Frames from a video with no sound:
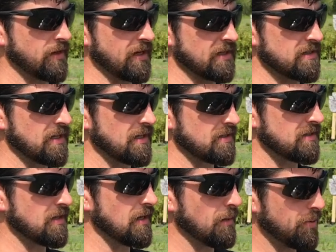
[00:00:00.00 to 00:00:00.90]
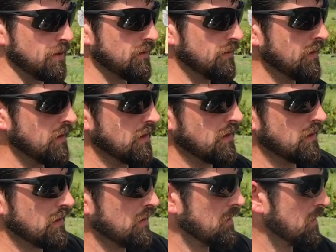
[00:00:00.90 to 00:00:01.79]
things that zip.
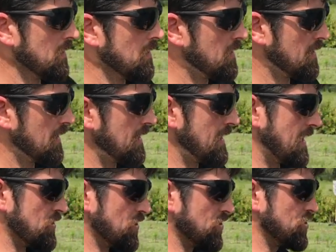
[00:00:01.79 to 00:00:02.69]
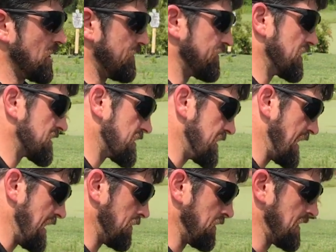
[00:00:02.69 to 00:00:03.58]
And I just shove this
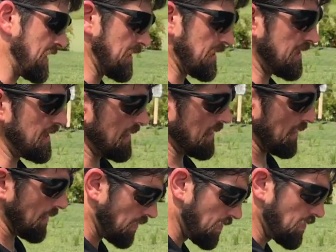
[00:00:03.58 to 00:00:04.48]
down in here,